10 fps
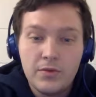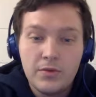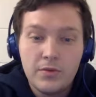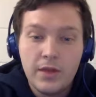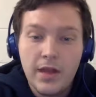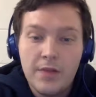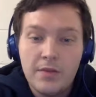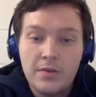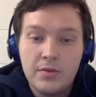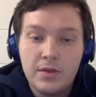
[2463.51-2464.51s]
line
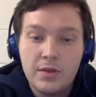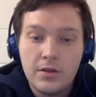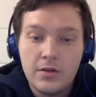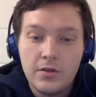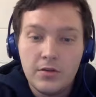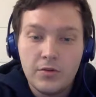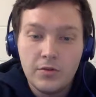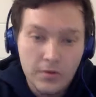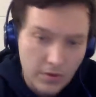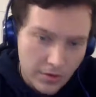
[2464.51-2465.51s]
between the
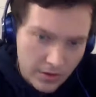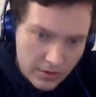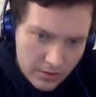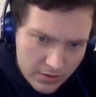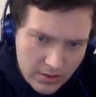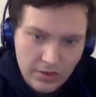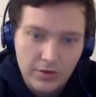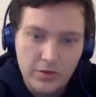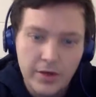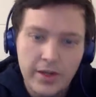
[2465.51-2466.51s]
orange
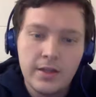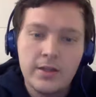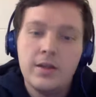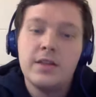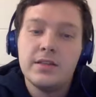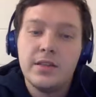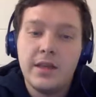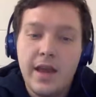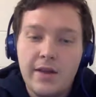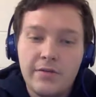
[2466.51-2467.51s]
and green is
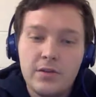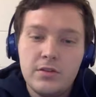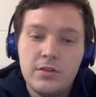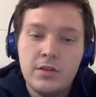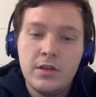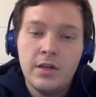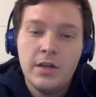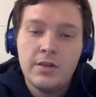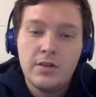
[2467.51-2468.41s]
the average. So